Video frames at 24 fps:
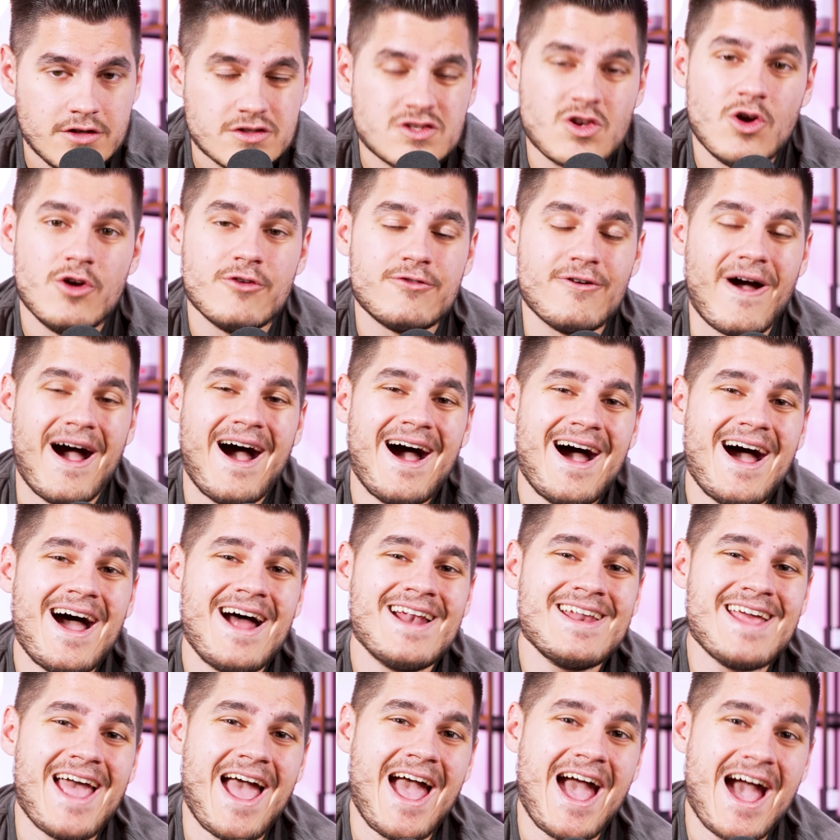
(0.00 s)
So if
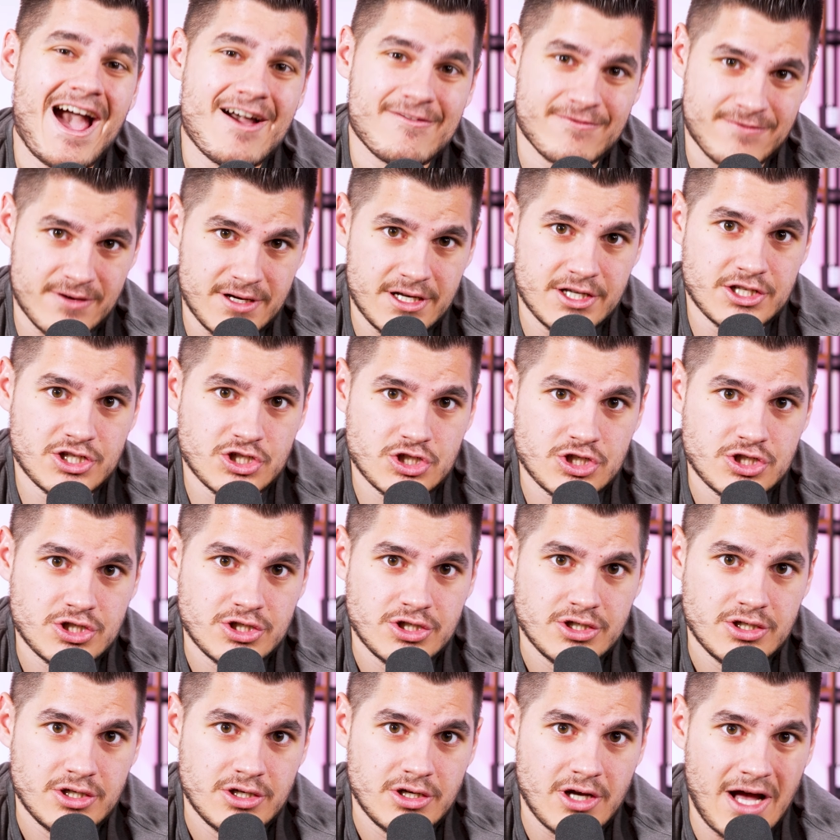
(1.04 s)
on average,
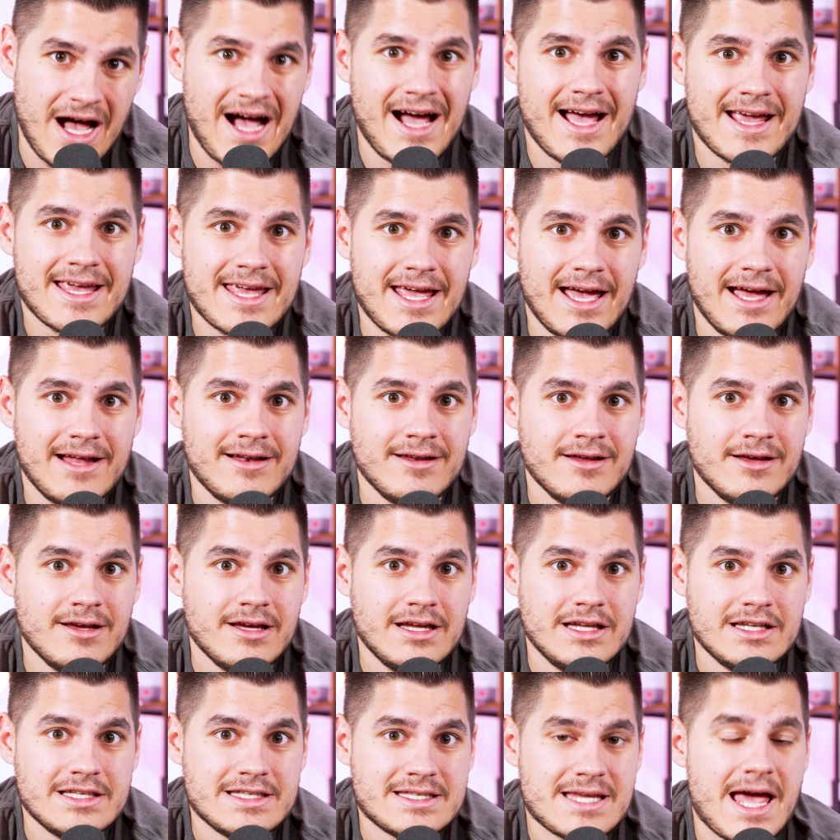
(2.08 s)
I get
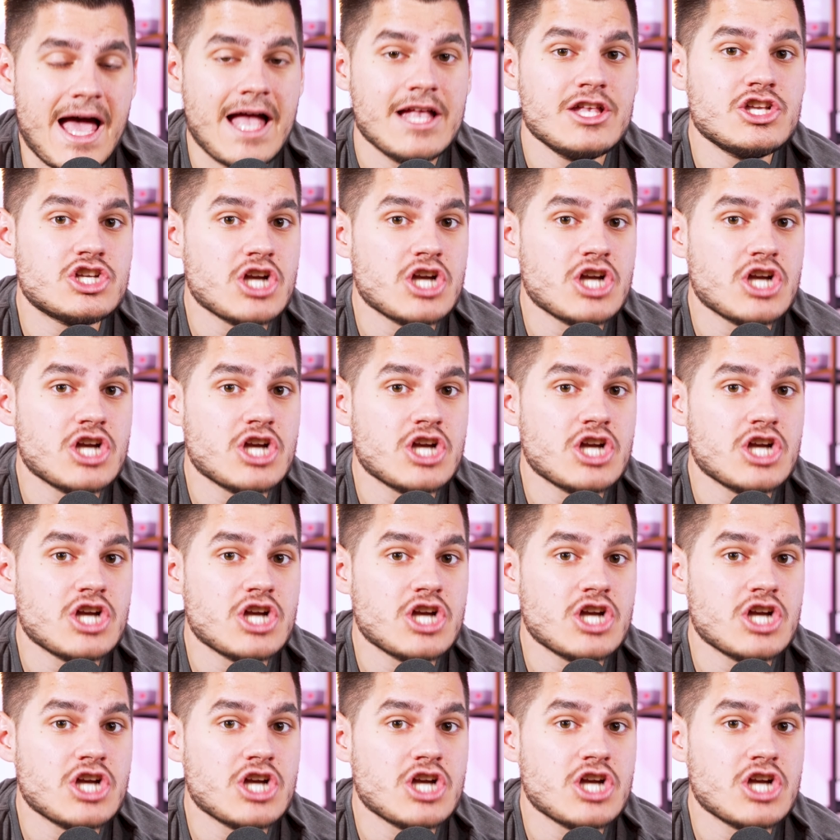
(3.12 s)
10